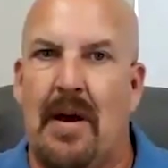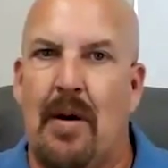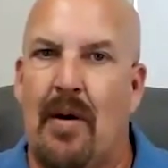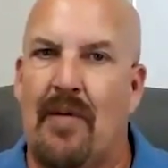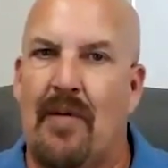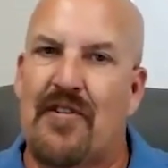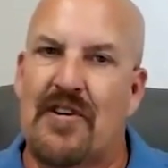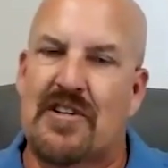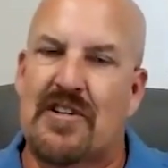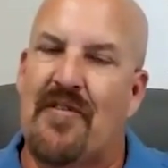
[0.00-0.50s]
Well,
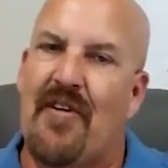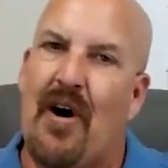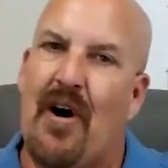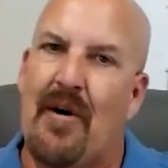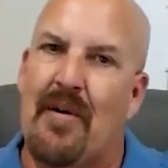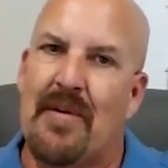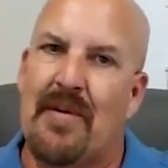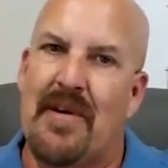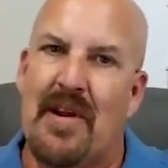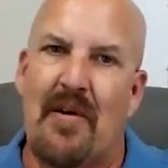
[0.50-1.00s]
first of
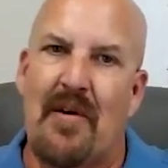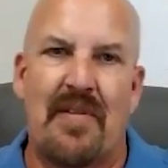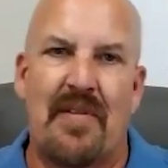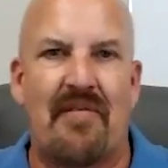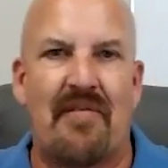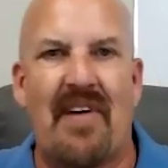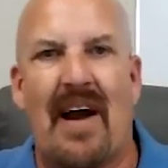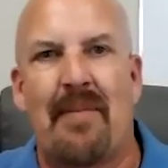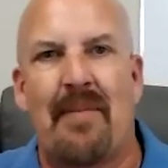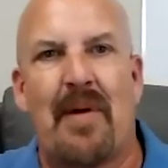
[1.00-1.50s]
all, you know, the
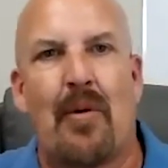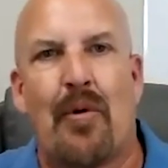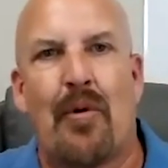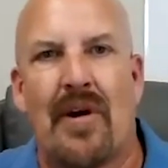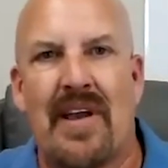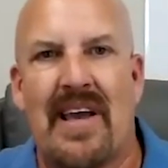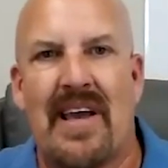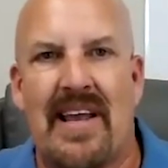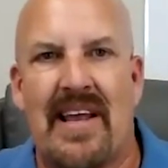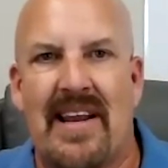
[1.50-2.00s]
vibe that we're
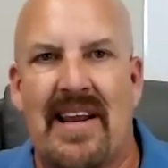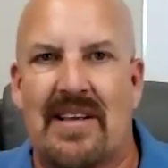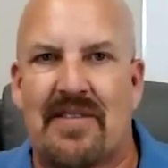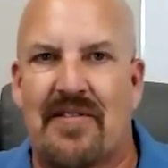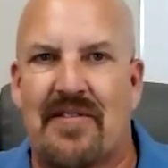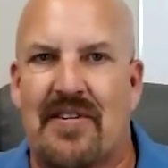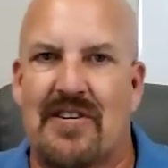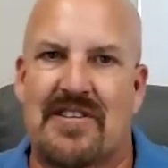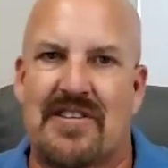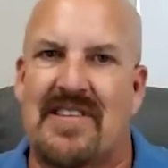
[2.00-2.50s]
getting is
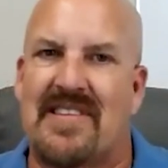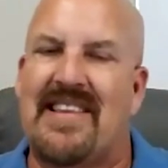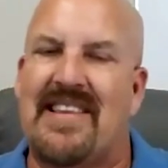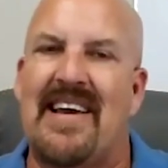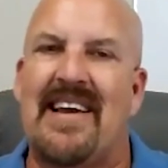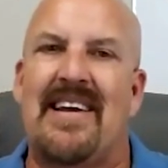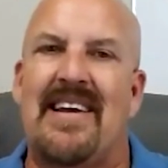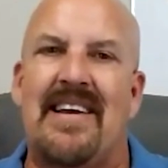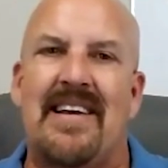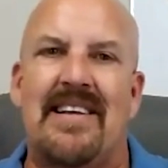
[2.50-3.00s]
first,
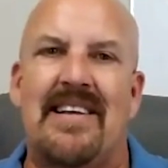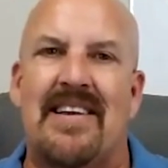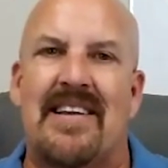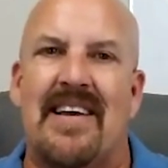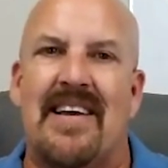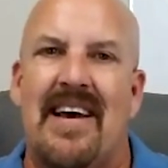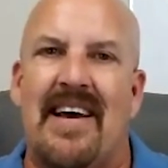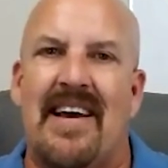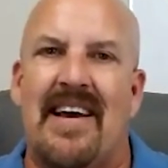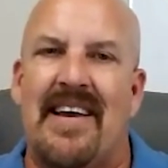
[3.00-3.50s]

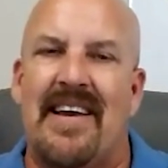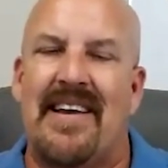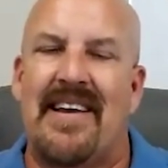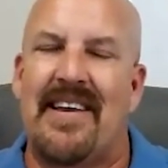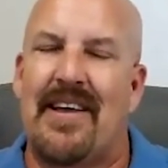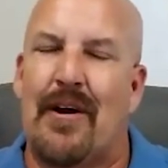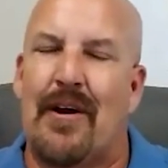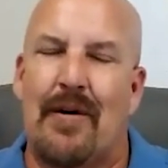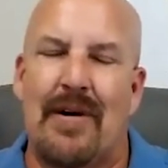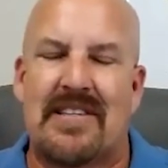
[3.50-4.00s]

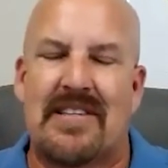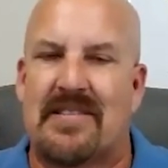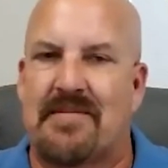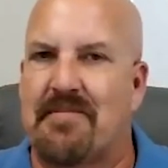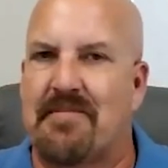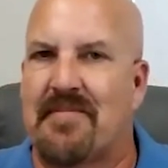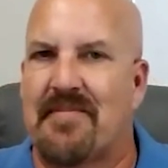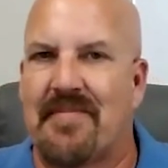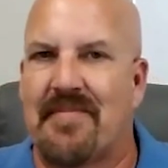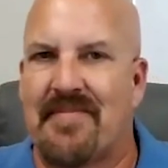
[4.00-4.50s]
it's
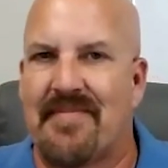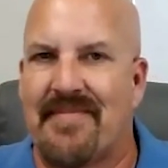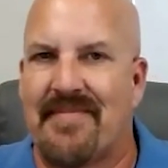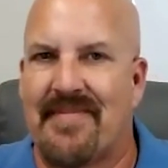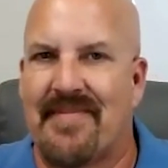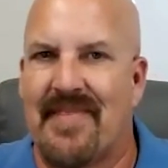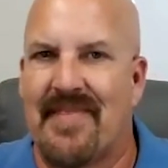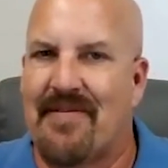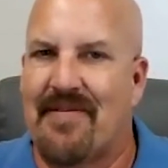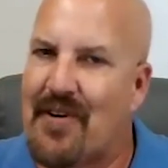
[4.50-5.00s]

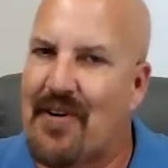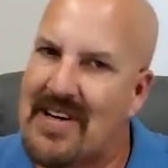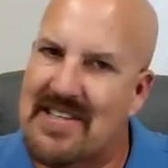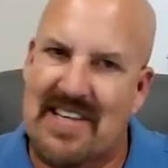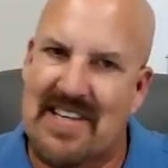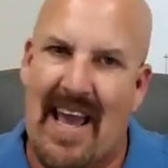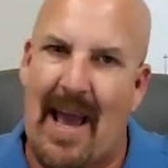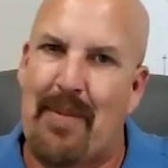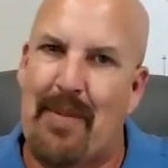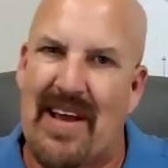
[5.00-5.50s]
for us
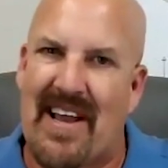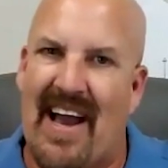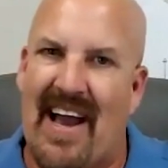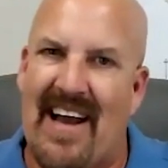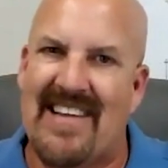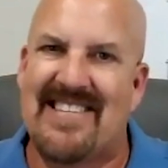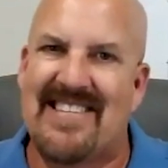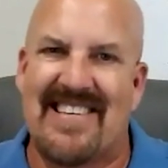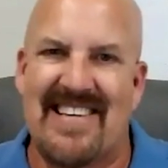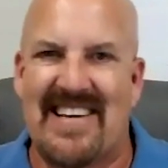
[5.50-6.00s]
cabinet
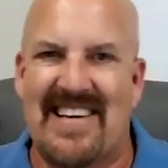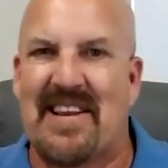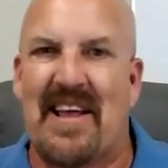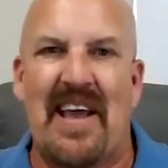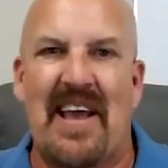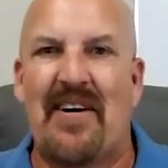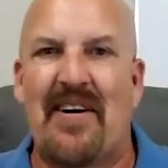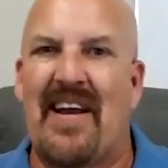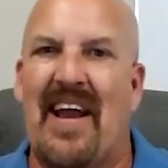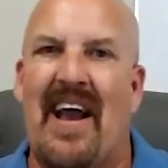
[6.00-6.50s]
guys, and
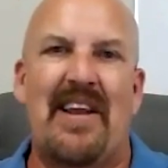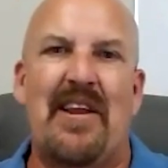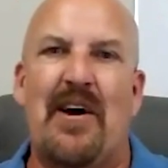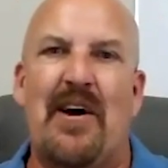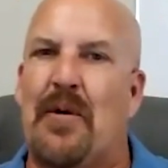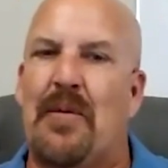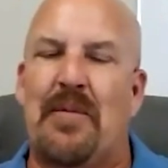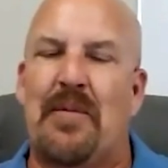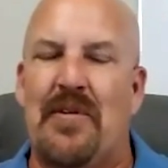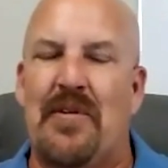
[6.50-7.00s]
Harry, I
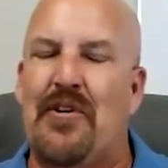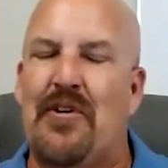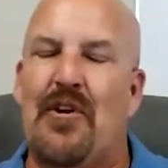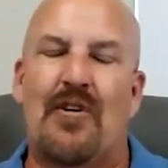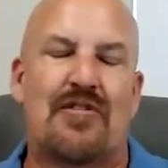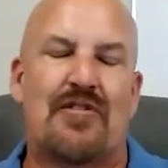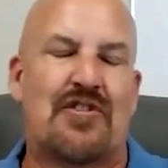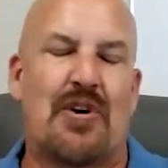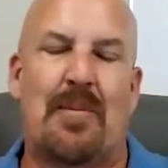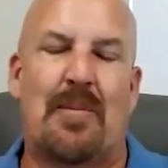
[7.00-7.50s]
know you know
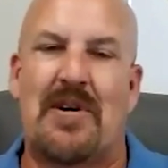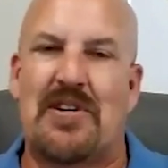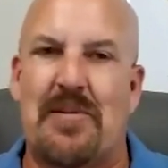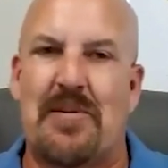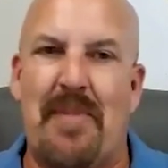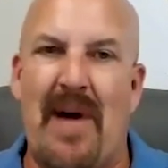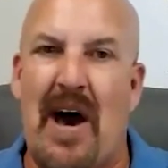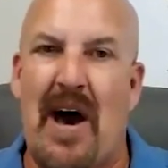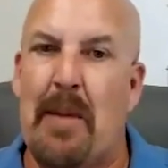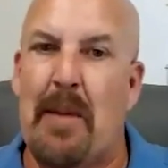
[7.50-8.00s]
so much
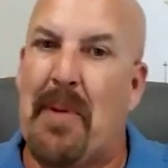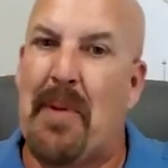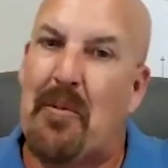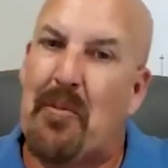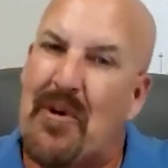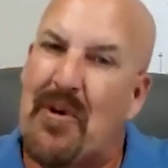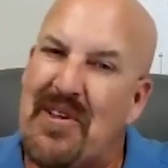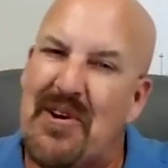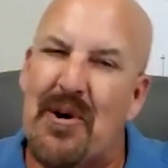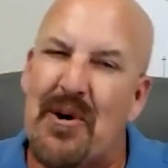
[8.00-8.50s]
about it, but
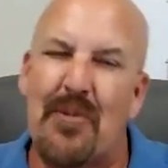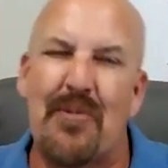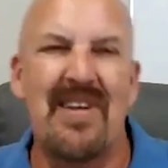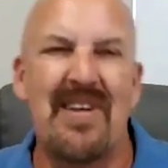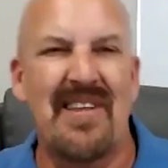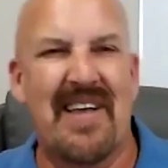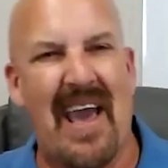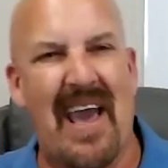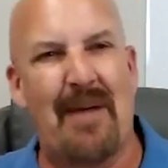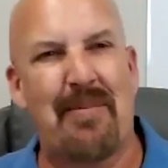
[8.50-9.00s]
when you're a
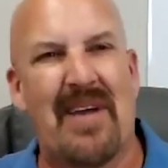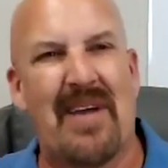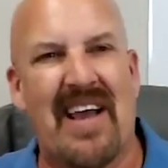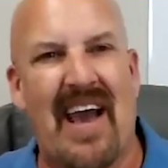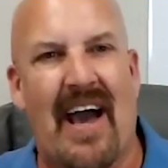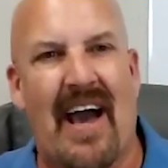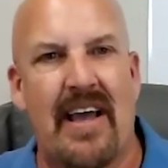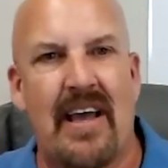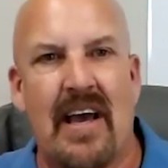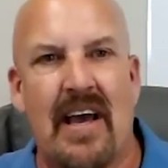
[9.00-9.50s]
real cabinet
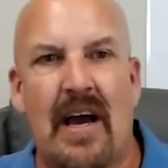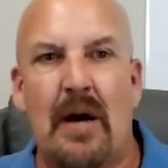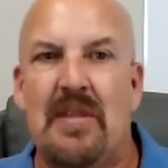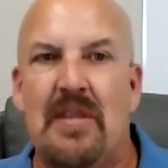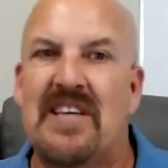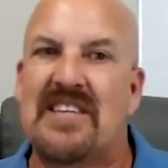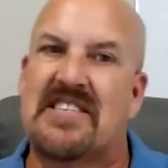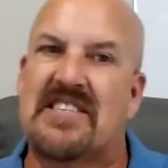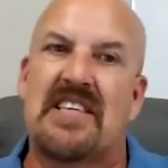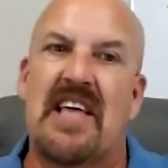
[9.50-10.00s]
guy,
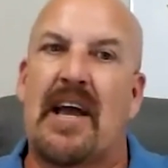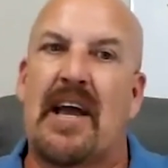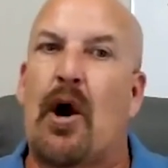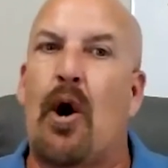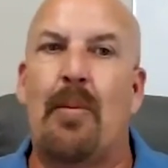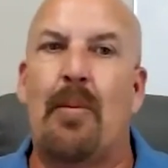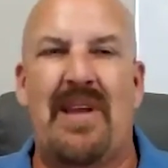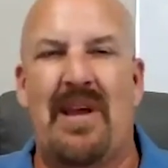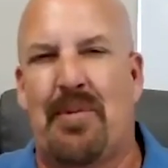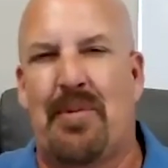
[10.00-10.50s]
this is like
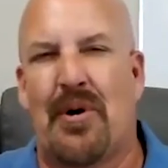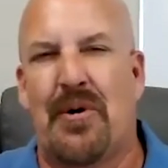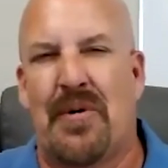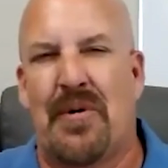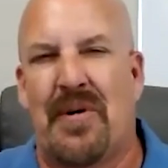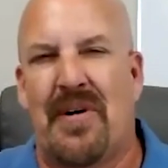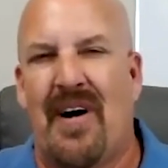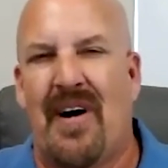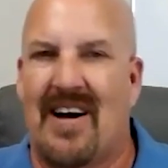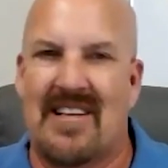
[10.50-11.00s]
Home
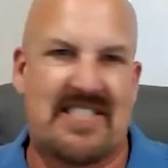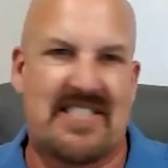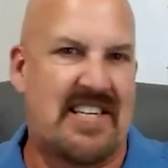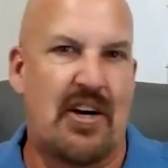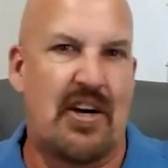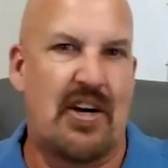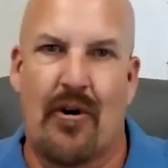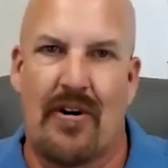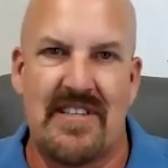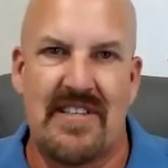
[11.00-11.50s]
Depot on
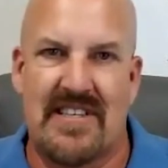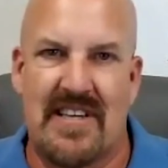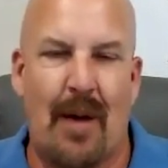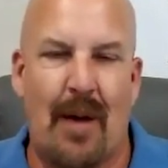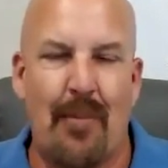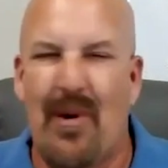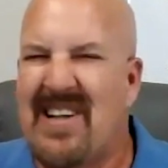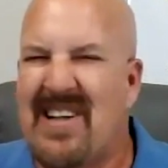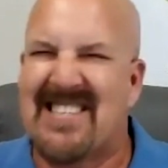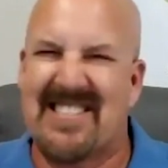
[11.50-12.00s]
steroids.
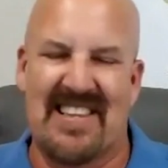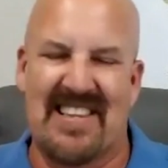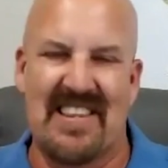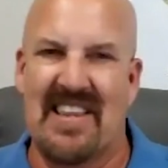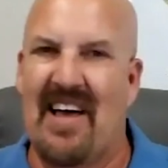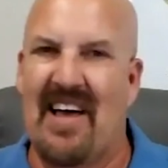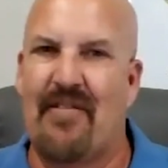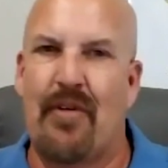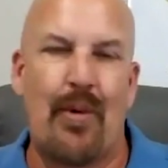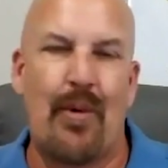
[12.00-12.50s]
And we just
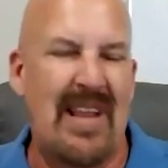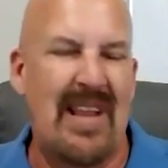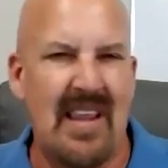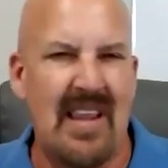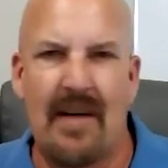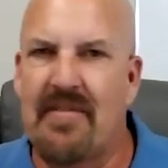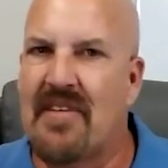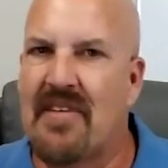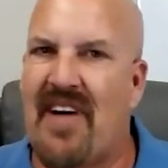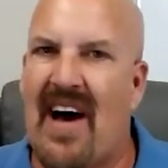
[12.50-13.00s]
love it. We
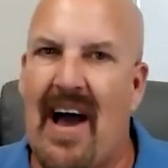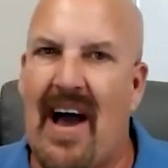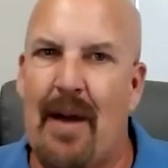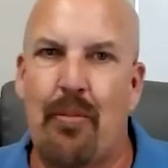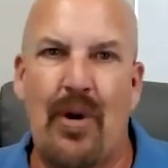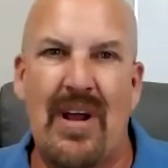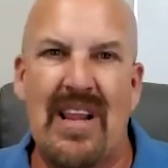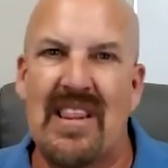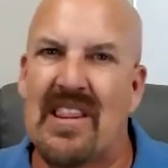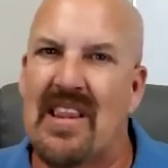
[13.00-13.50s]
love the
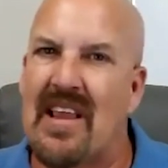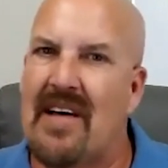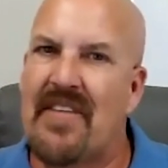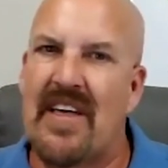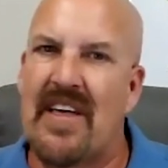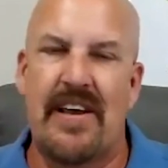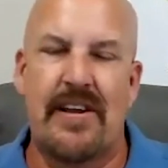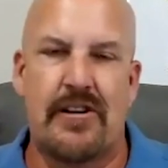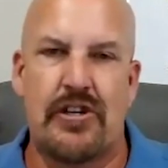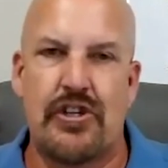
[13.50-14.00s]
vibe. We love the
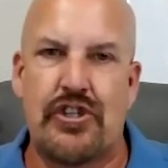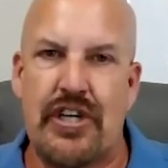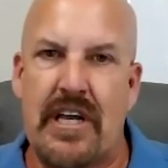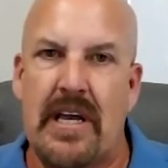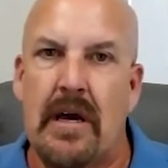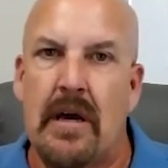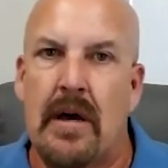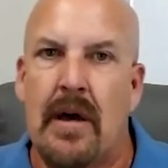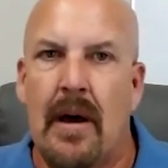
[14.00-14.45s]
energy.